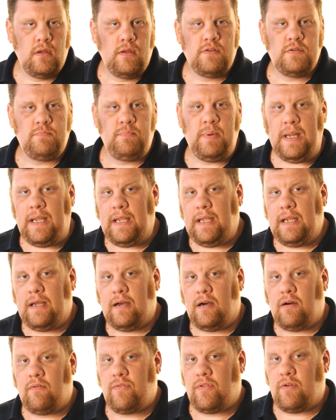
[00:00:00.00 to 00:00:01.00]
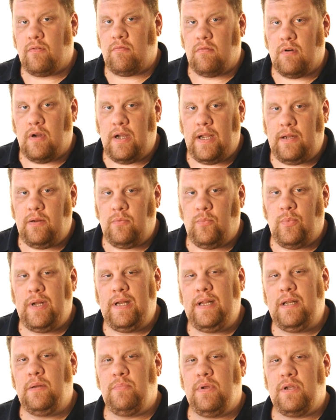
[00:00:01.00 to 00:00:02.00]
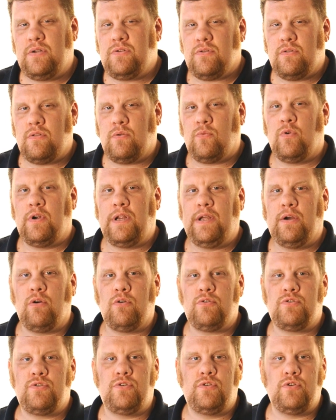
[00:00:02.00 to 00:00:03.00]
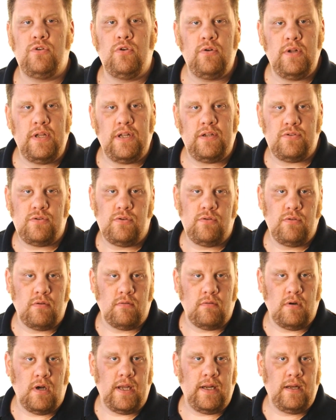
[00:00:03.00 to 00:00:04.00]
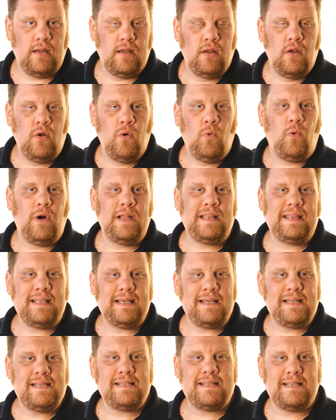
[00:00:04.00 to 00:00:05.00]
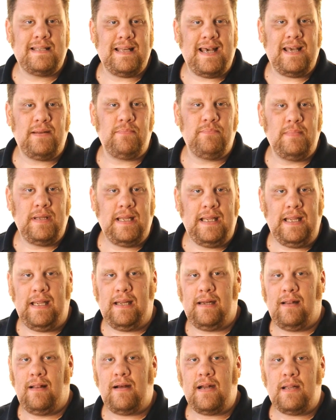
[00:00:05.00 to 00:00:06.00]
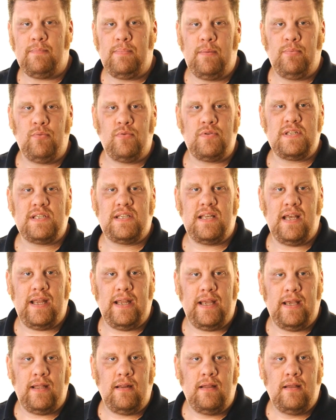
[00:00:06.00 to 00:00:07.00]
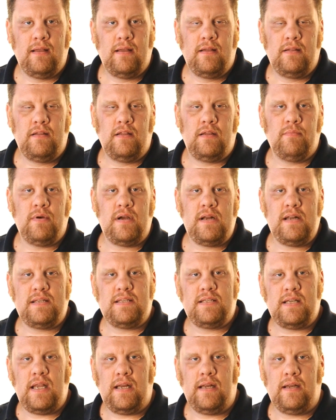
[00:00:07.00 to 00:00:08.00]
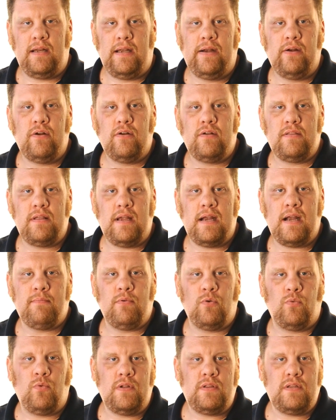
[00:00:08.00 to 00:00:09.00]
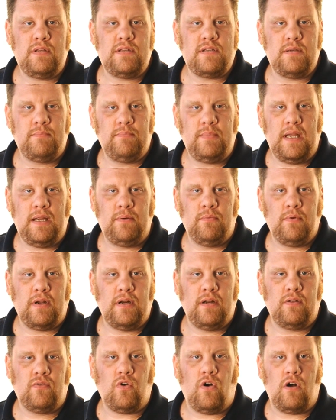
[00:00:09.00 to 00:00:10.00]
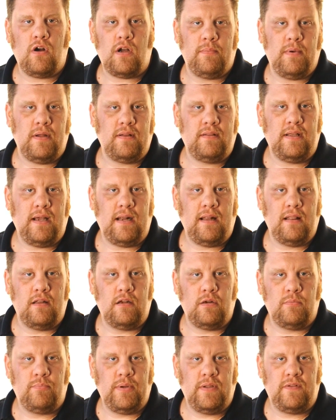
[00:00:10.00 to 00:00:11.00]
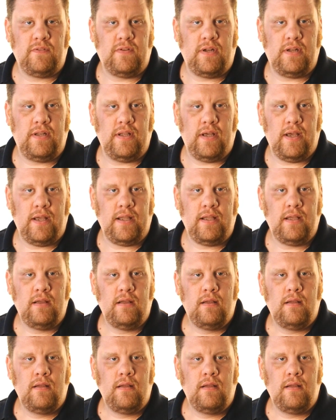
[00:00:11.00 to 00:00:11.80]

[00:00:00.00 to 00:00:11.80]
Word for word: Speaking of the right, we need to make sure that we are shooting to the right. What does that mean? A lot of people say it. You might have seen it here or there, but what does it mean? We're going to talk about that a little bit today.